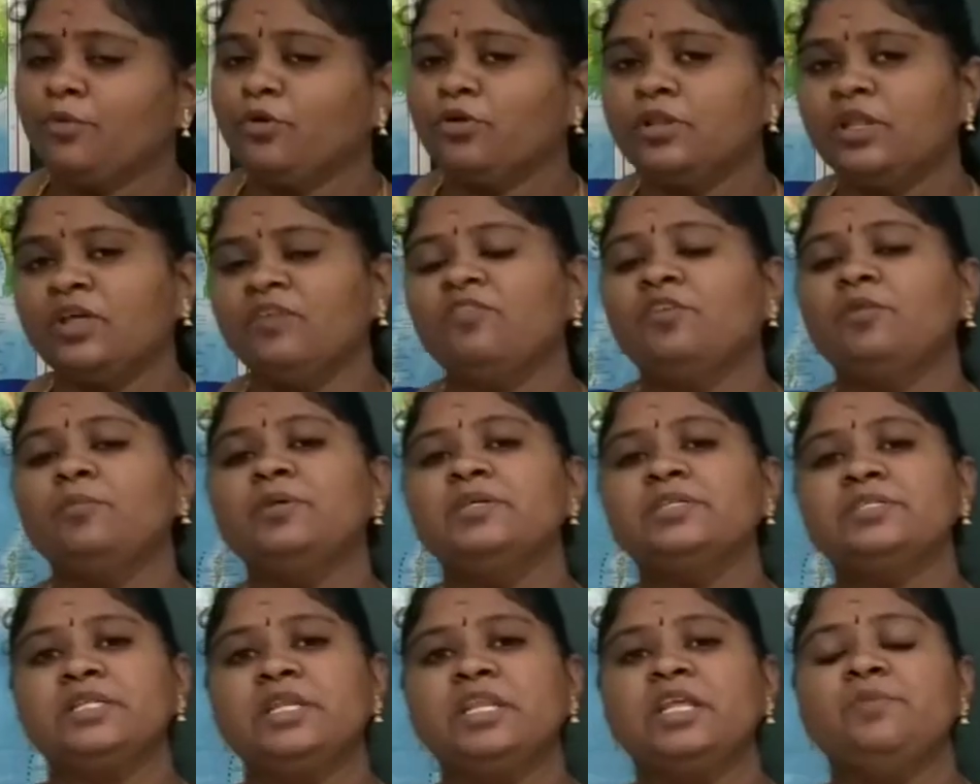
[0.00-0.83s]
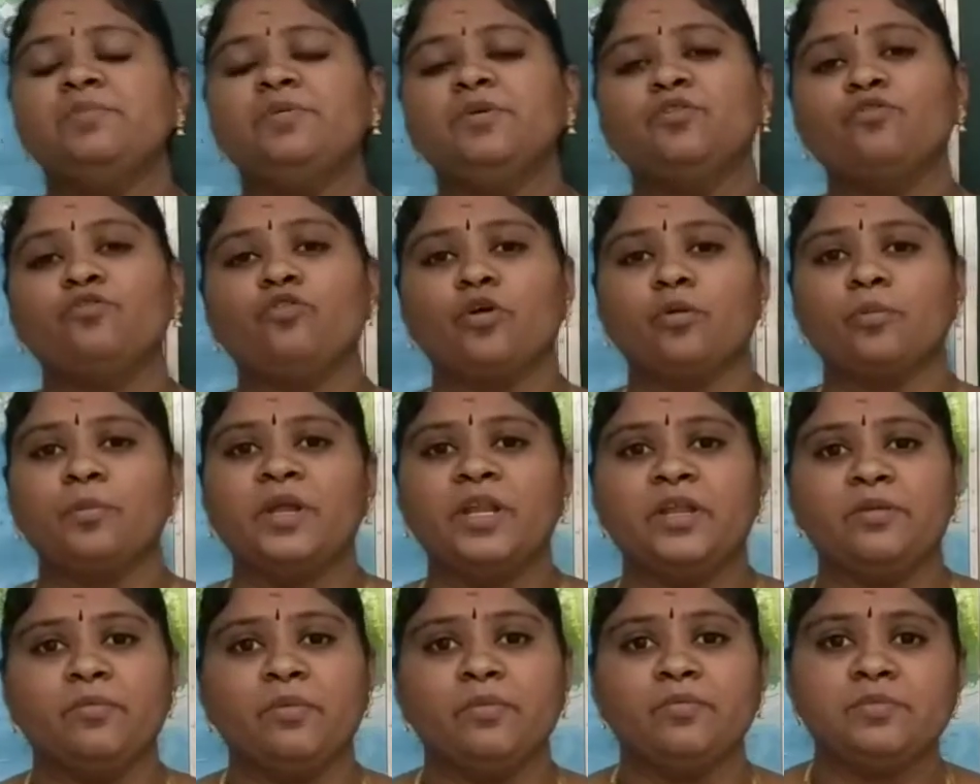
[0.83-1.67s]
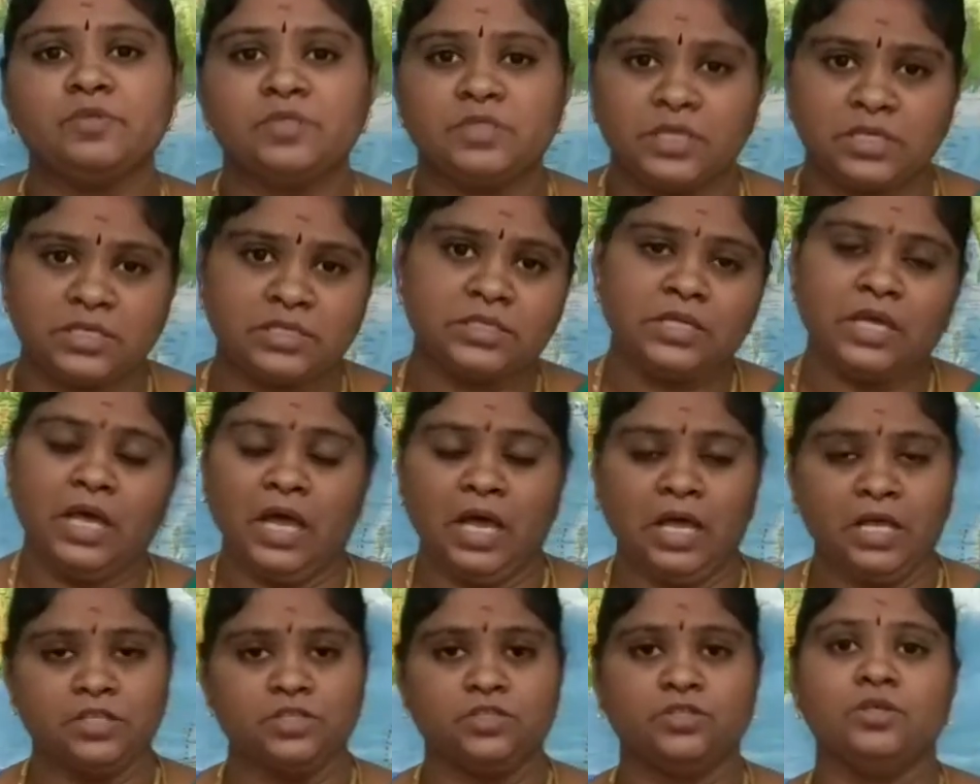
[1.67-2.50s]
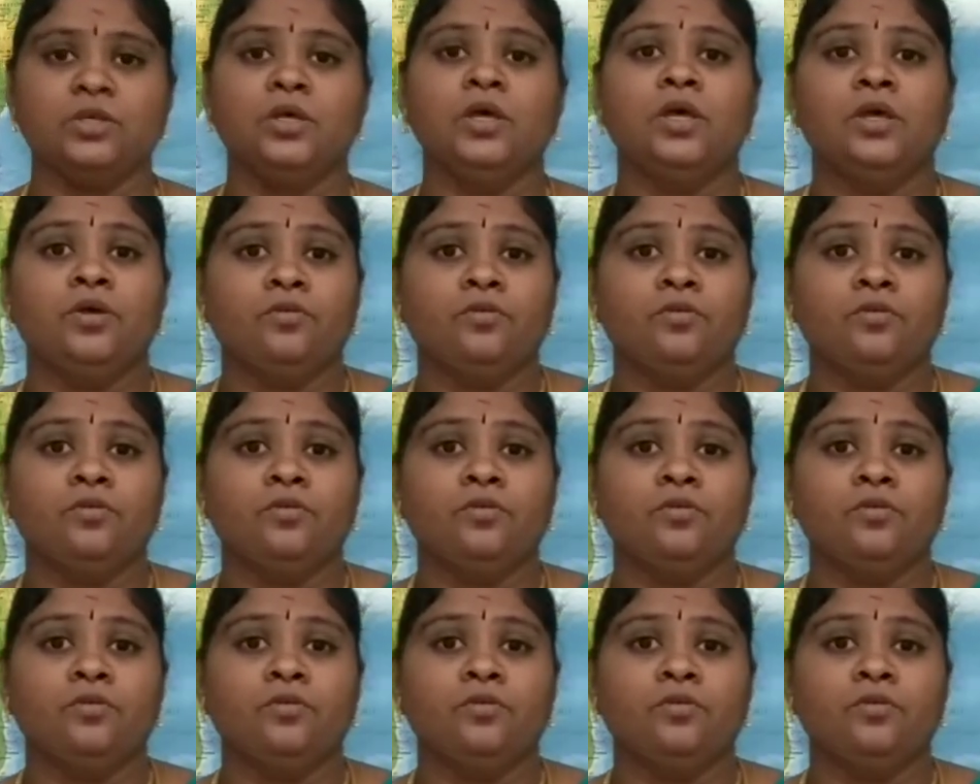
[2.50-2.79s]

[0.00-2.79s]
or they will be sleeping for minimum 6 hours.